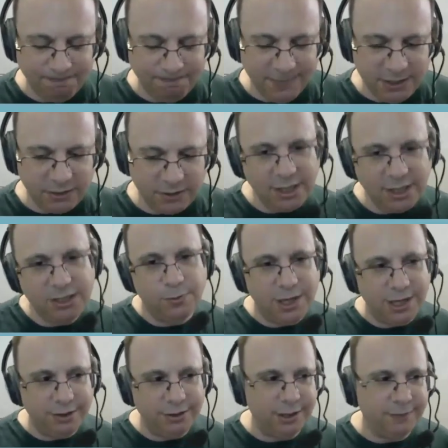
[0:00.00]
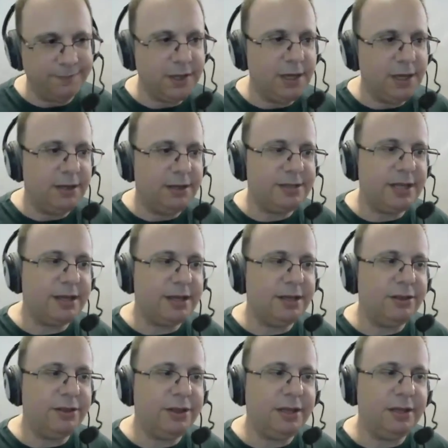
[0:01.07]
So that's one thing. The
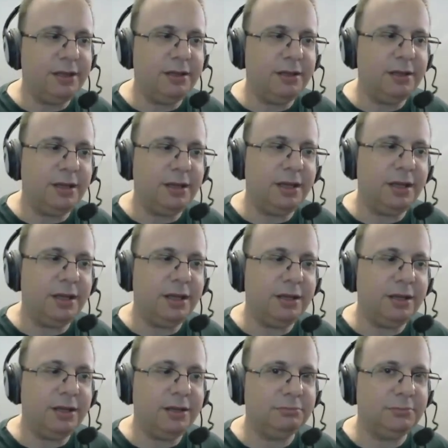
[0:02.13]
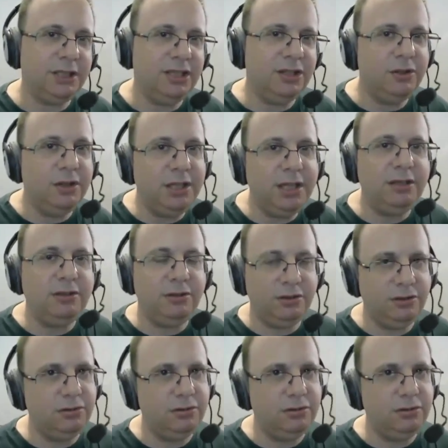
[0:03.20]
second thing, you need to